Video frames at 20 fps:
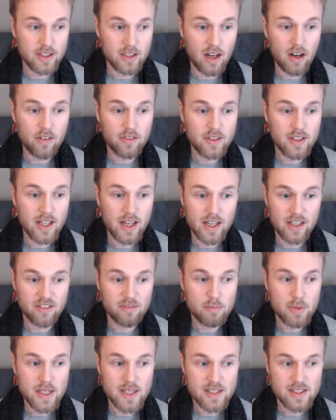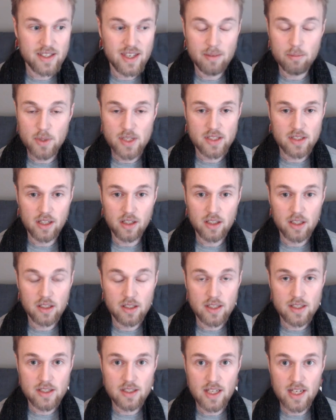And often I N F Ps can be stuck in
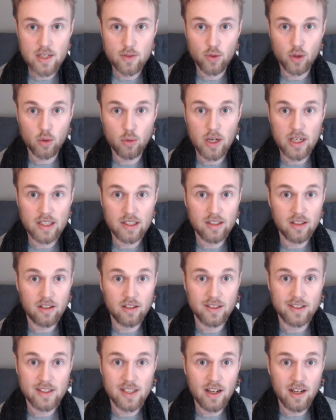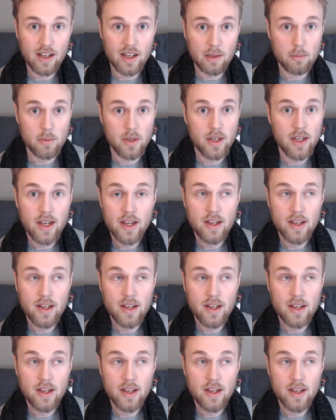this stage for quite a long time.